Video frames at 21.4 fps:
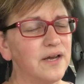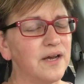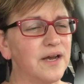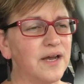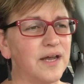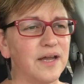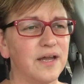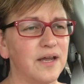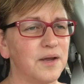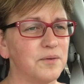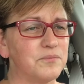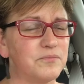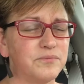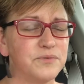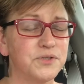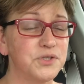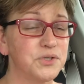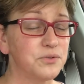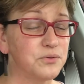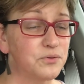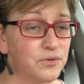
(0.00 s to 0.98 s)
I
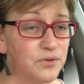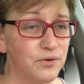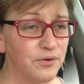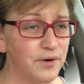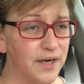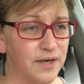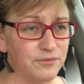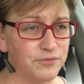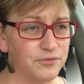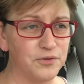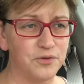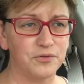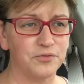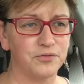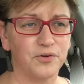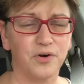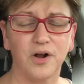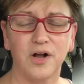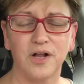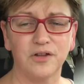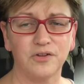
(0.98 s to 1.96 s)
am truly grateful
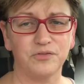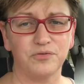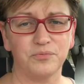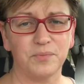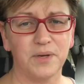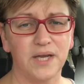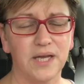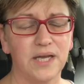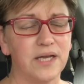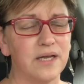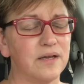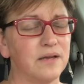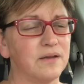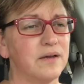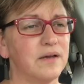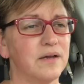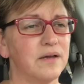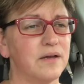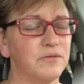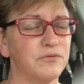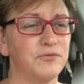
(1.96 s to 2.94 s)
for all of my
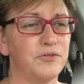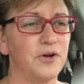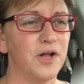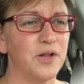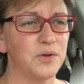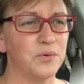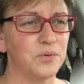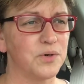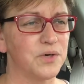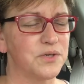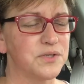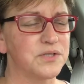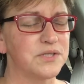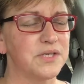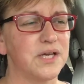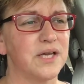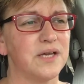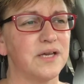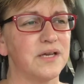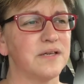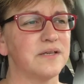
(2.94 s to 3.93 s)
followers
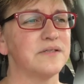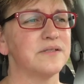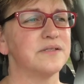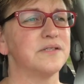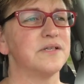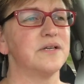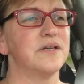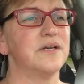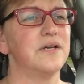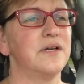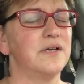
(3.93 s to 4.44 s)
and